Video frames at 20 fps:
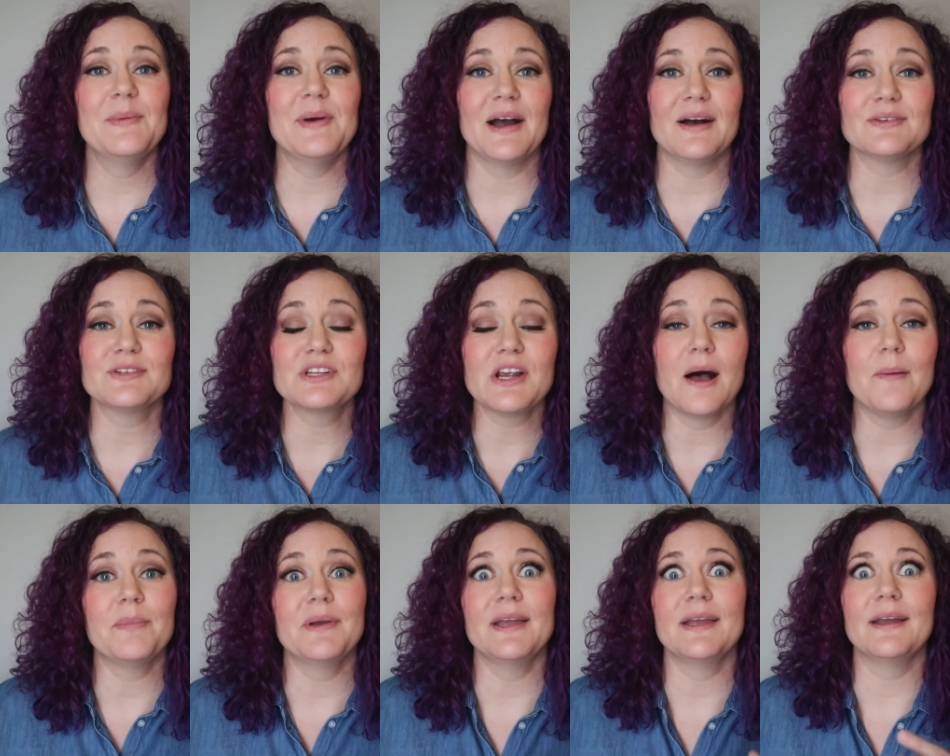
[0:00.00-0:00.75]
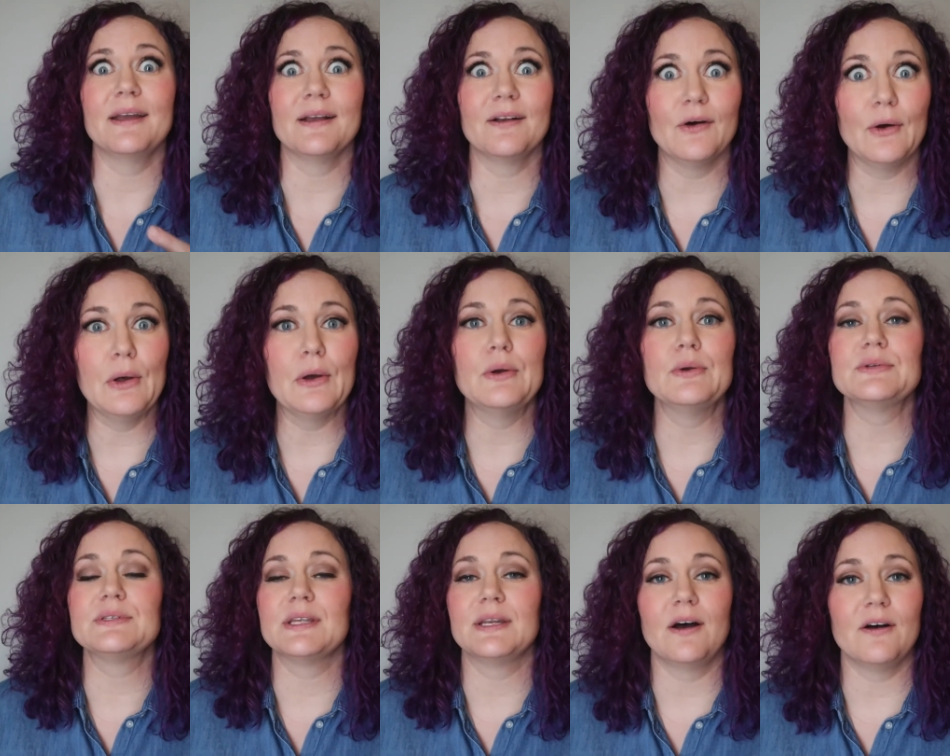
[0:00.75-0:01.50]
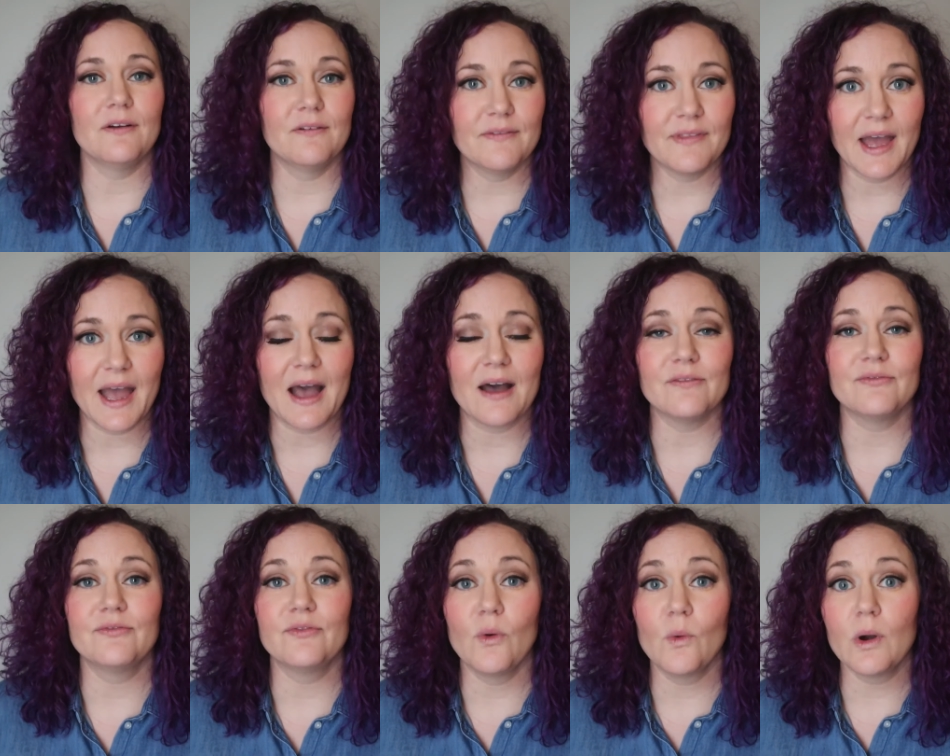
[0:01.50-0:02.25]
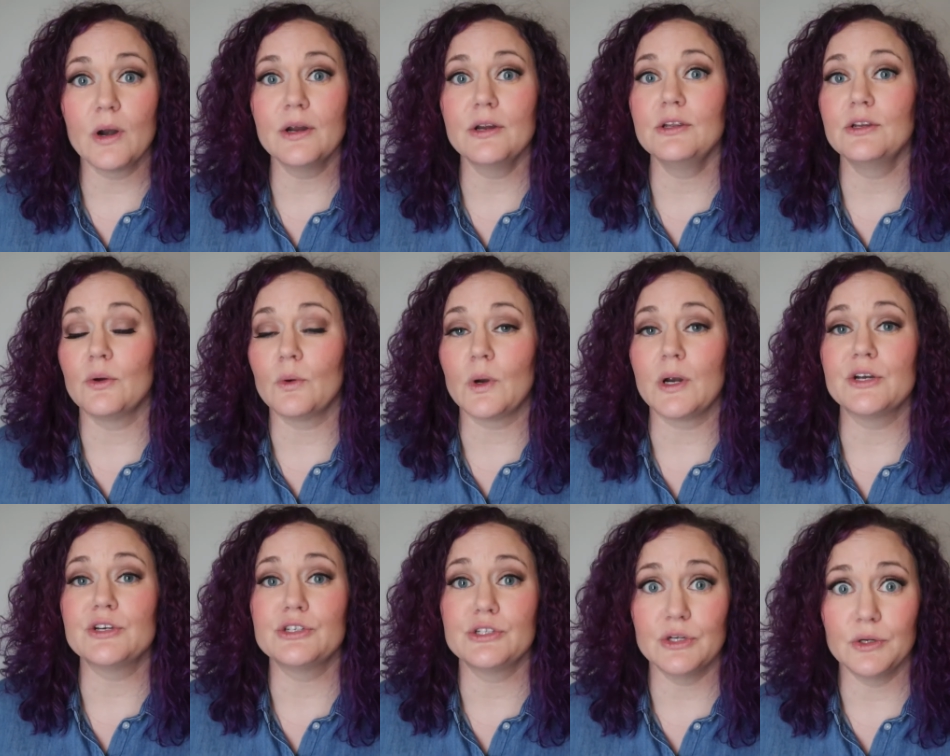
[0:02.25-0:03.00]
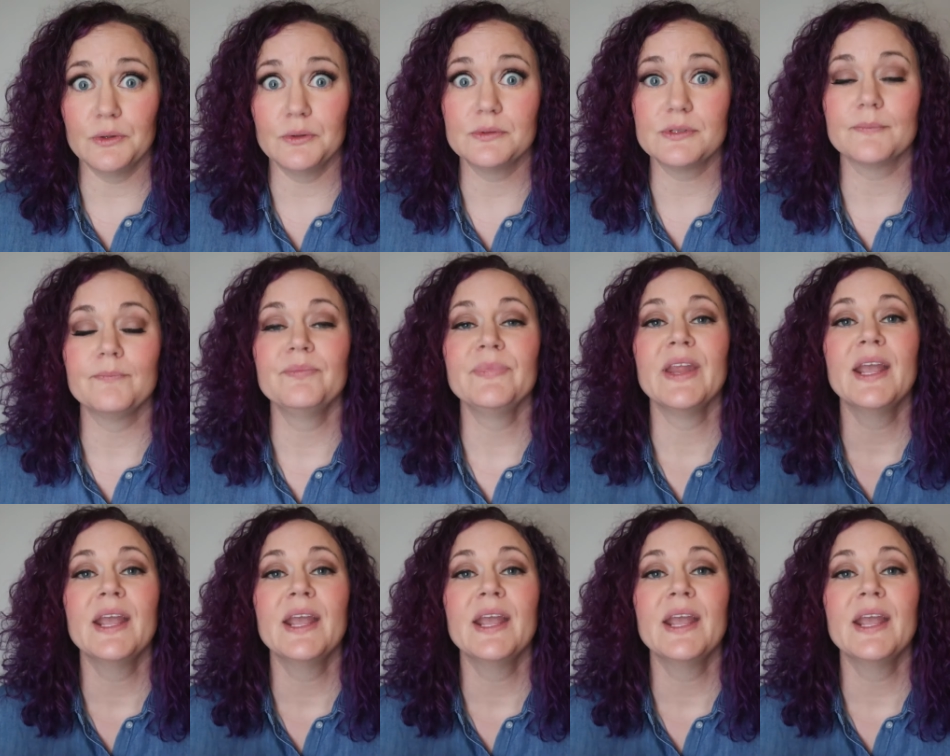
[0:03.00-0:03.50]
about shopping and clothes and all of that for your shoot,